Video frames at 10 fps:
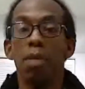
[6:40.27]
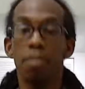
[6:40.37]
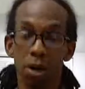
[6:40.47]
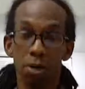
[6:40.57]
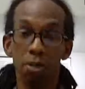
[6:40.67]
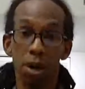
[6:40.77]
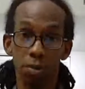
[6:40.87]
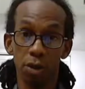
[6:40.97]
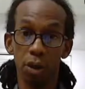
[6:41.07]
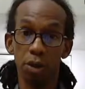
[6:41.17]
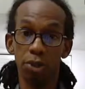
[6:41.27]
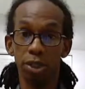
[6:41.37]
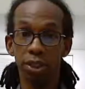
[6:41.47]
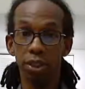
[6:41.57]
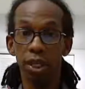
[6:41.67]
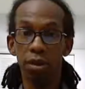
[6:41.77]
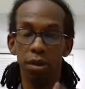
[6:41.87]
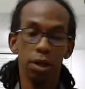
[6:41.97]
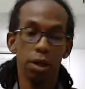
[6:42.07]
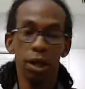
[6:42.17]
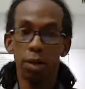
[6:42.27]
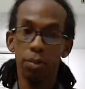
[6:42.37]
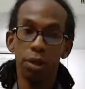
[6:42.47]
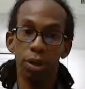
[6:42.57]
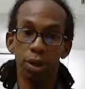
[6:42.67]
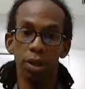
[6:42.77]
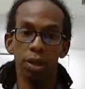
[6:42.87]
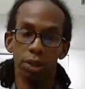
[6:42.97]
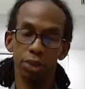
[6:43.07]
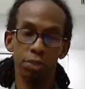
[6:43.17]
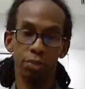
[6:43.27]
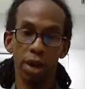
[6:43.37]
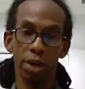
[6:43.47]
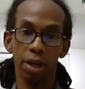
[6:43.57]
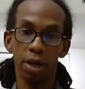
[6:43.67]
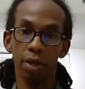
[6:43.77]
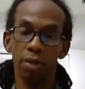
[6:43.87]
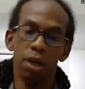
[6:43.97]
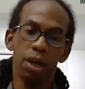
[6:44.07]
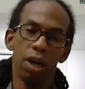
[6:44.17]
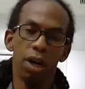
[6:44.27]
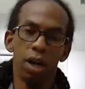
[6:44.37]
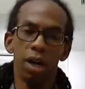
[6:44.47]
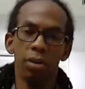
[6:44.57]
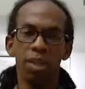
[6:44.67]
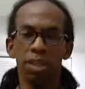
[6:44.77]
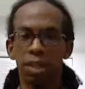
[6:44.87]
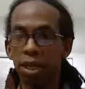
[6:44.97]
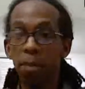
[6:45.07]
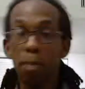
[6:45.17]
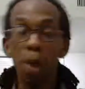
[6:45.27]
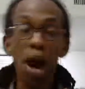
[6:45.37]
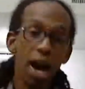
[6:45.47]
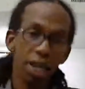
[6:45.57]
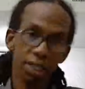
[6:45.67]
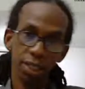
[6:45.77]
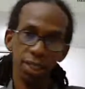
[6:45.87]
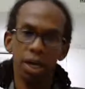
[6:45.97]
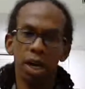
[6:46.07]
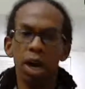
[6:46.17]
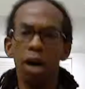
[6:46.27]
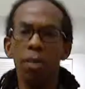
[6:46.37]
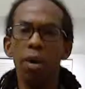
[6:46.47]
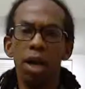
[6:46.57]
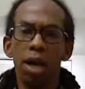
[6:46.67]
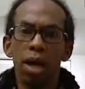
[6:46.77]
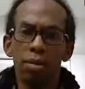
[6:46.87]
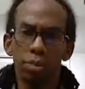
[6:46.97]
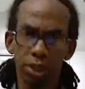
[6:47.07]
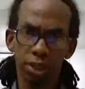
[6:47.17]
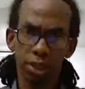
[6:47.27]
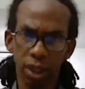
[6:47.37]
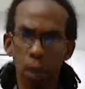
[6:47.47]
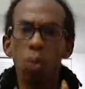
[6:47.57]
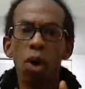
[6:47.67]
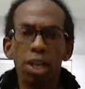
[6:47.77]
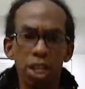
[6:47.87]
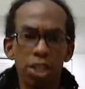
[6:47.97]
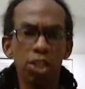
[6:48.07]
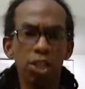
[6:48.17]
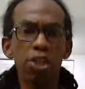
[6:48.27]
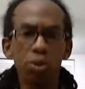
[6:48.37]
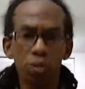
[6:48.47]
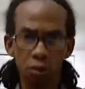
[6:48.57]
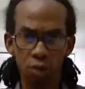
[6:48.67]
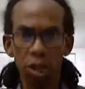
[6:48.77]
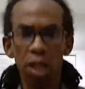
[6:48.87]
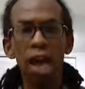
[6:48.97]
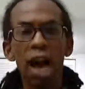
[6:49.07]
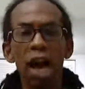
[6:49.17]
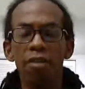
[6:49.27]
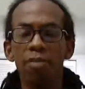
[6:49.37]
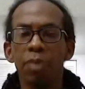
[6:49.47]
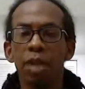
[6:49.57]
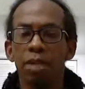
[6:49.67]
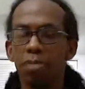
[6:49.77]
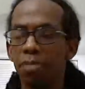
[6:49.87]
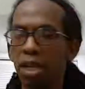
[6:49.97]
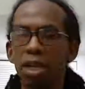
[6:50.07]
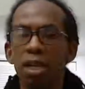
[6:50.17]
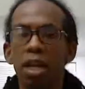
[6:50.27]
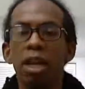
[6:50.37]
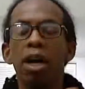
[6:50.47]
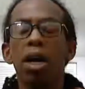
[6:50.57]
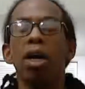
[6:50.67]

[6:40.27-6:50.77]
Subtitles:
Mary Monroe. She said her book she was writing on, it's a composite of someone that she knew in real life, meaning that